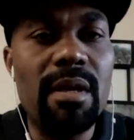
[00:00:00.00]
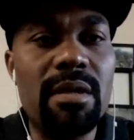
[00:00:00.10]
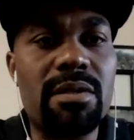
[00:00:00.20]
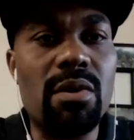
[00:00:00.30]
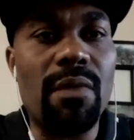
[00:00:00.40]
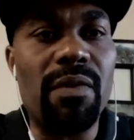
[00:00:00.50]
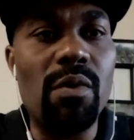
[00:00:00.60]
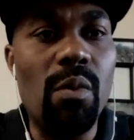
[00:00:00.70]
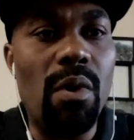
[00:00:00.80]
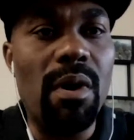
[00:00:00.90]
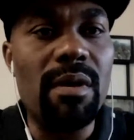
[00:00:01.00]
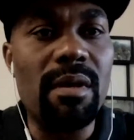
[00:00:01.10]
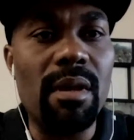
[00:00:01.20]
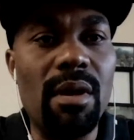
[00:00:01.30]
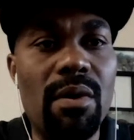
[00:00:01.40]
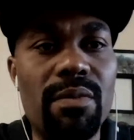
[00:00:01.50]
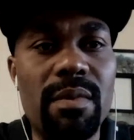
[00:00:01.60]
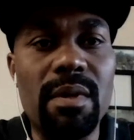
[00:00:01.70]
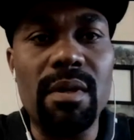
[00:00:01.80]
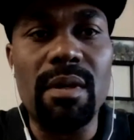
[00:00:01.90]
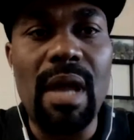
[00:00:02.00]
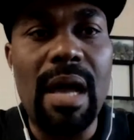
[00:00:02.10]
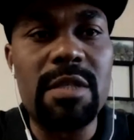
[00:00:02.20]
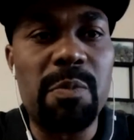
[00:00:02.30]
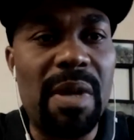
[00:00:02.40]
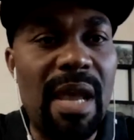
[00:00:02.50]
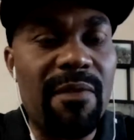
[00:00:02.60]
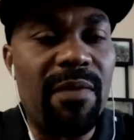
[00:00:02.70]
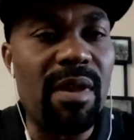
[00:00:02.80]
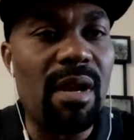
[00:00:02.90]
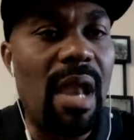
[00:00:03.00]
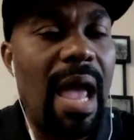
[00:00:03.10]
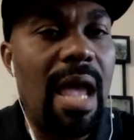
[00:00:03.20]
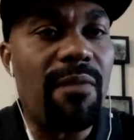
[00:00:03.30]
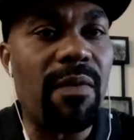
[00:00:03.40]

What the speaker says: So if you want, God's plan for your life,